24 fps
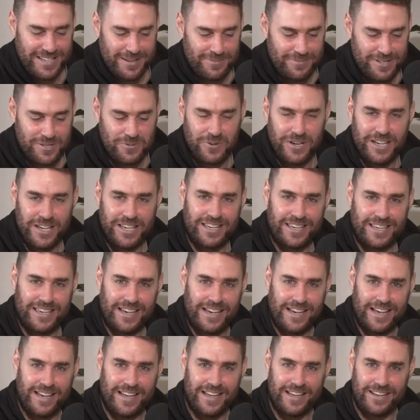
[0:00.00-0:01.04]
up this week.
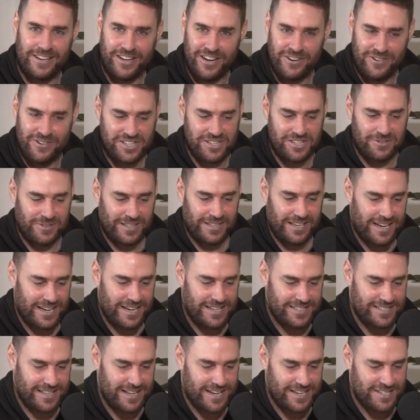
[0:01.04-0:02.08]
No issue with the
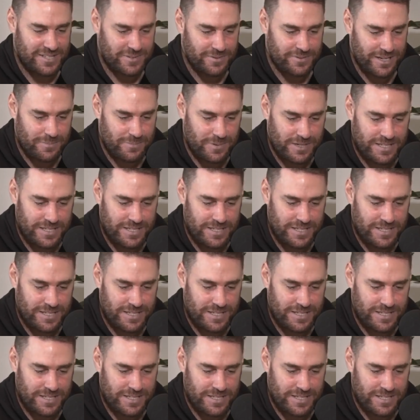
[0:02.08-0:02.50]
lays last week.